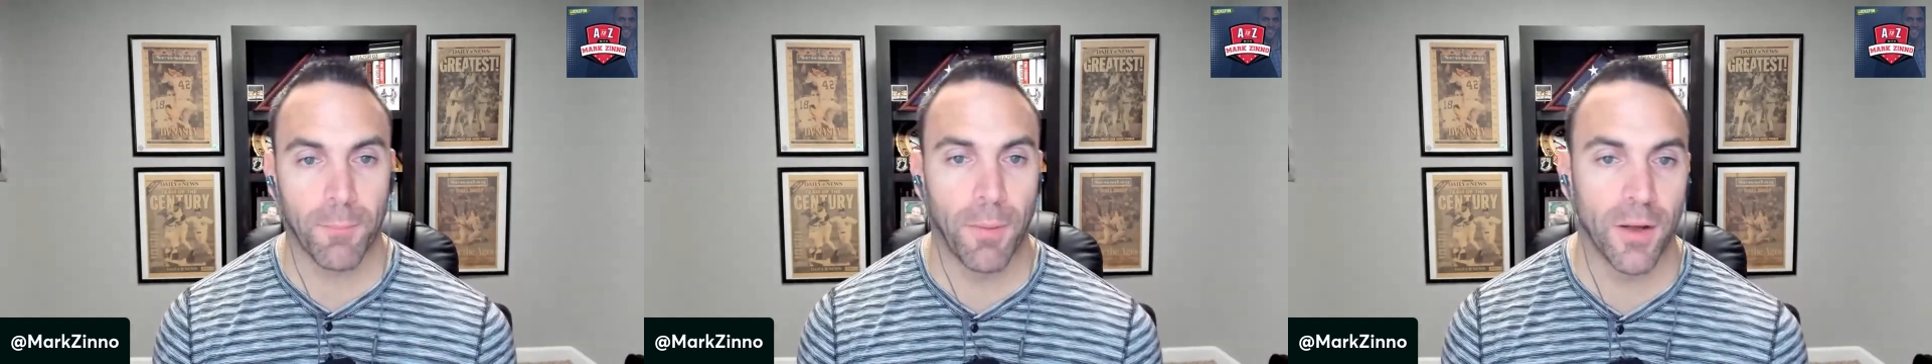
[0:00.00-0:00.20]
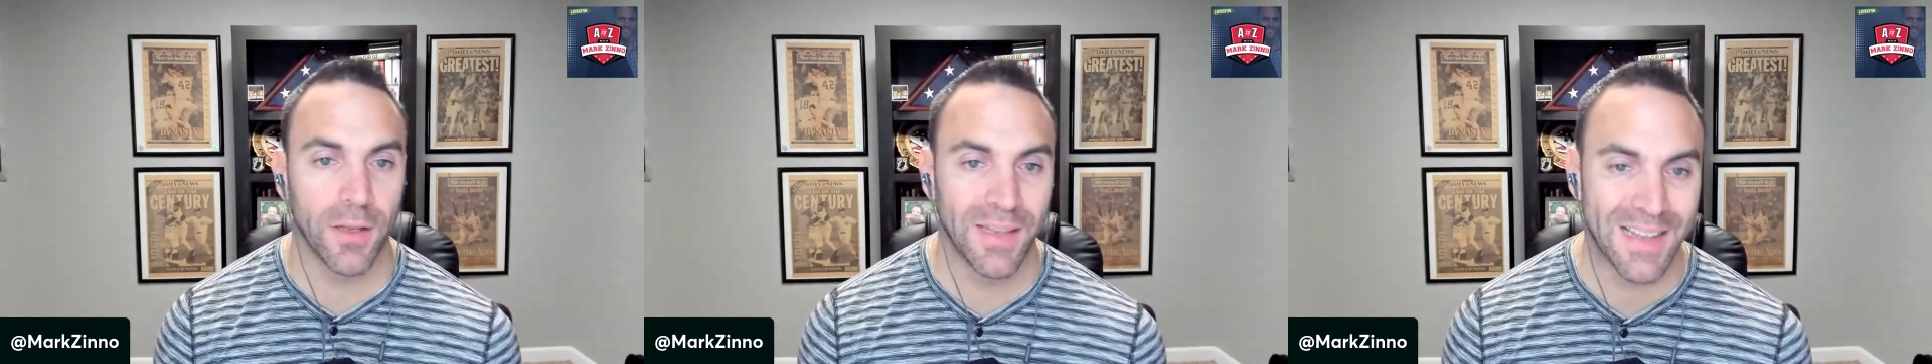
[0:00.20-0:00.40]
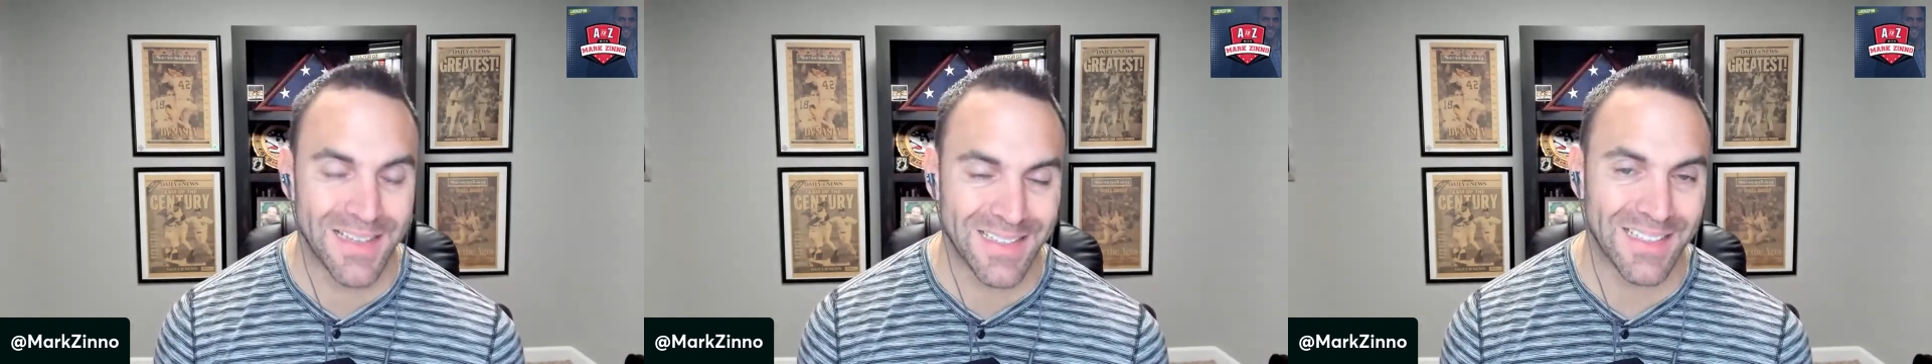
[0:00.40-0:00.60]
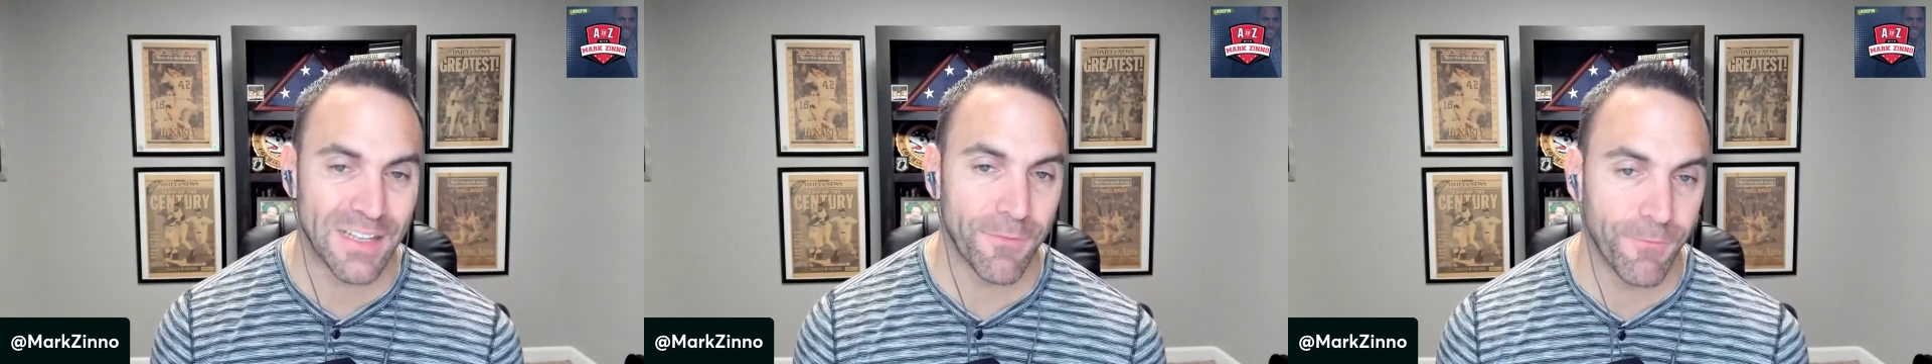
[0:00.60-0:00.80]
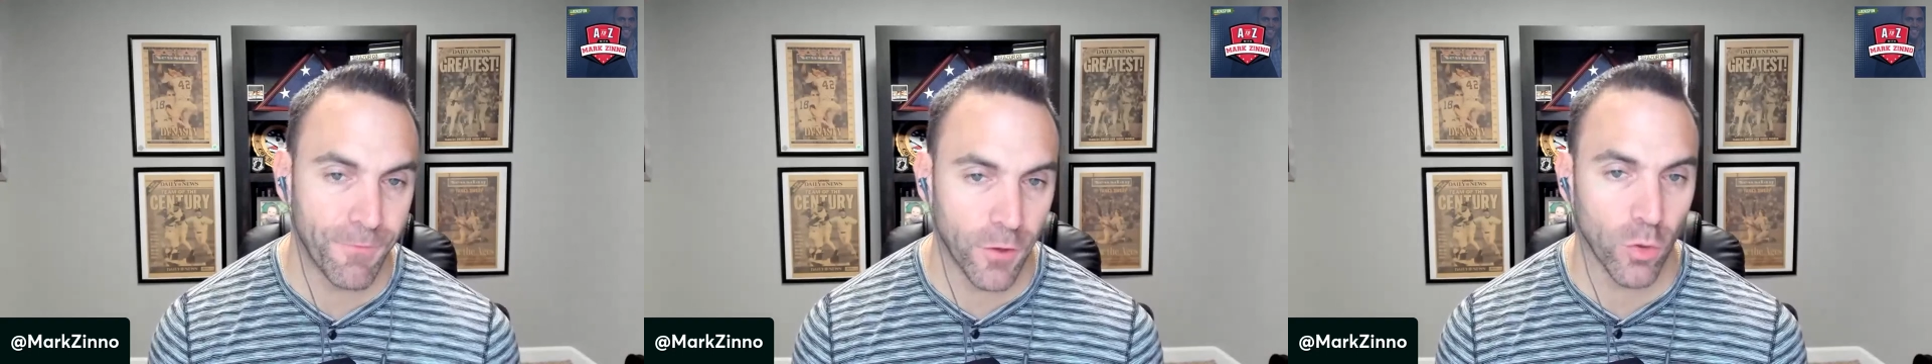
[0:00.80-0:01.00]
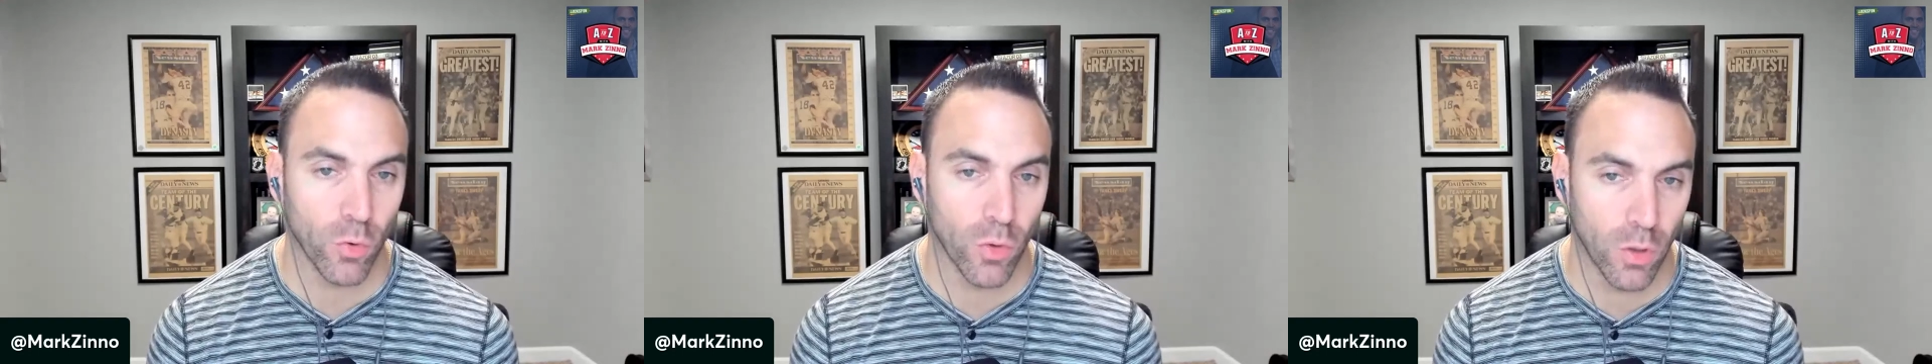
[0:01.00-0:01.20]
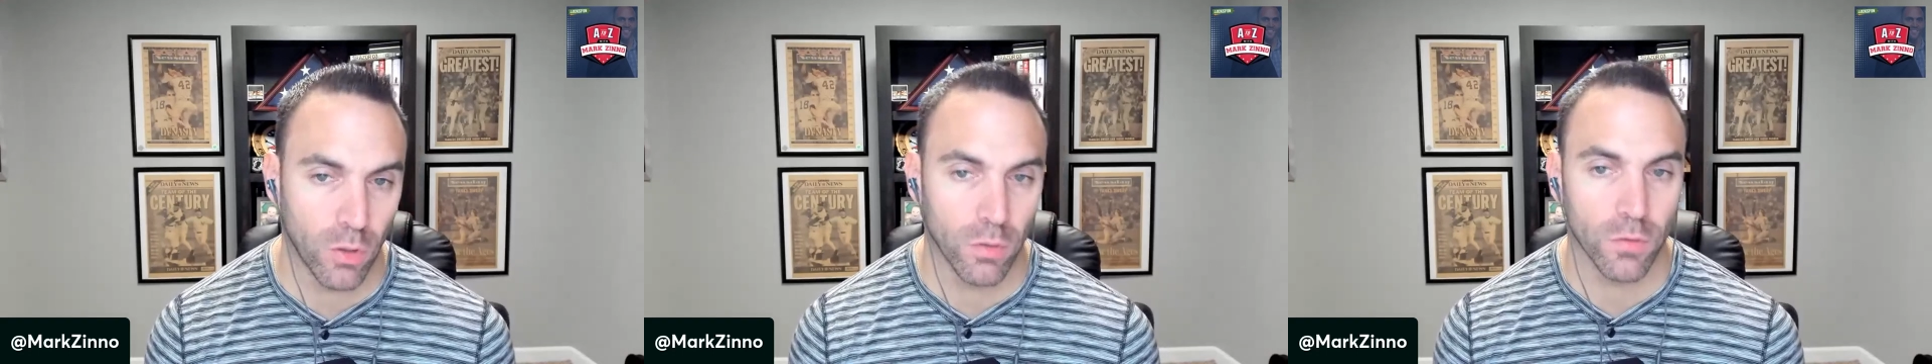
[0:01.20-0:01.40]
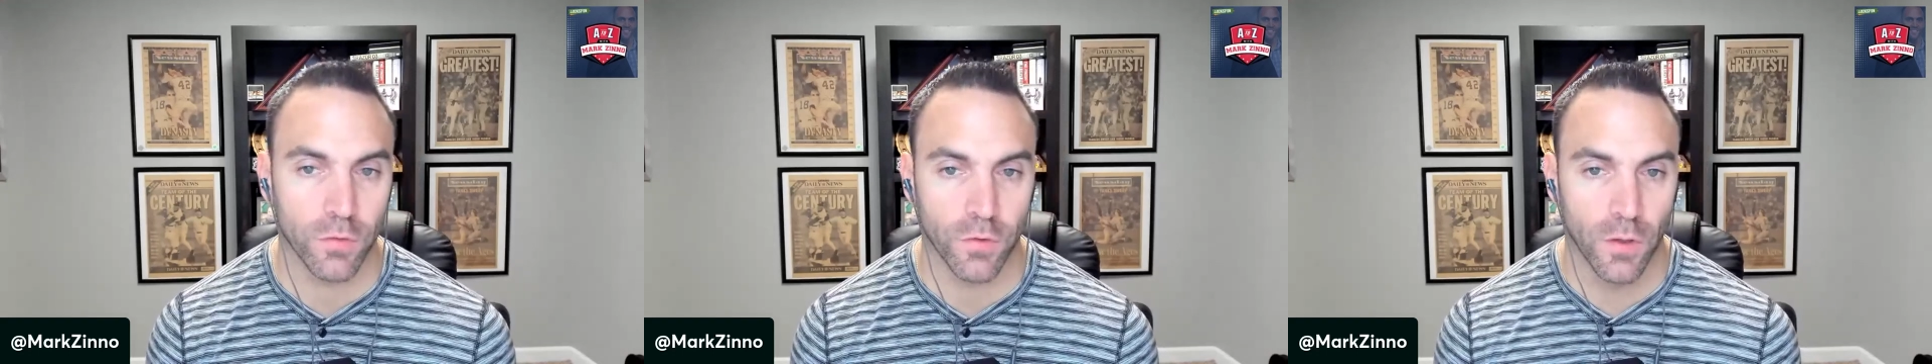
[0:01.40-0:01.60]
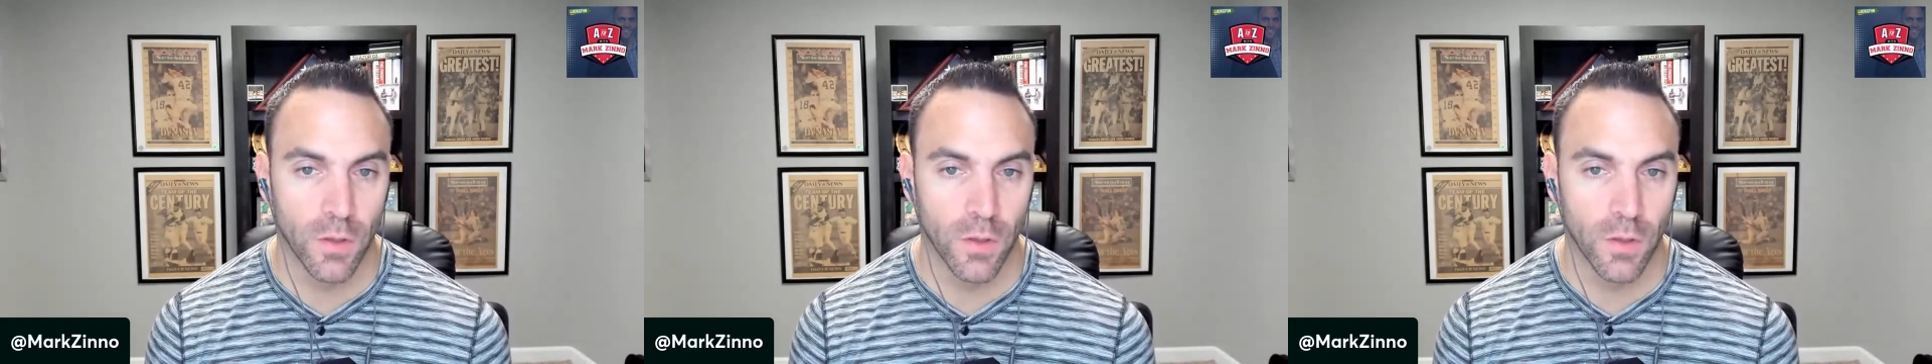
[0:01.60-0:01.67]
Podlesny field goals